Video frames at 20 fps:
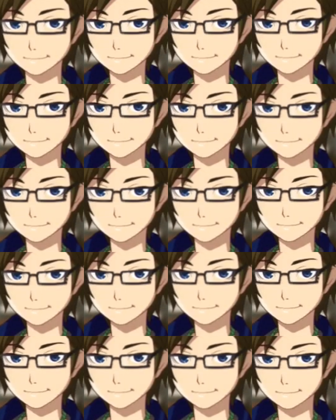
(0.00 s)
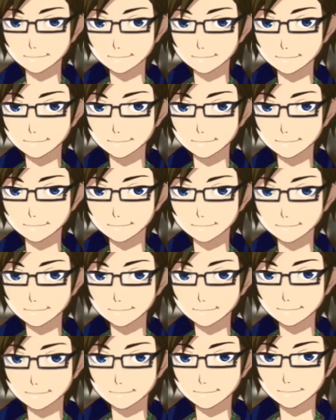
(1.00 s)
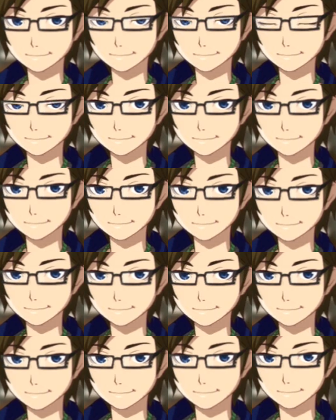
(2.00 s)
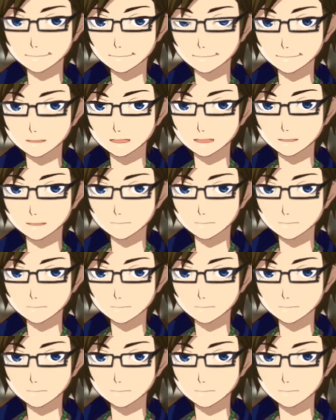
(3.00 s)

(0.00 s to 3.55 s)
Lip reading: the cafe, so you're ignoring these two for the moment.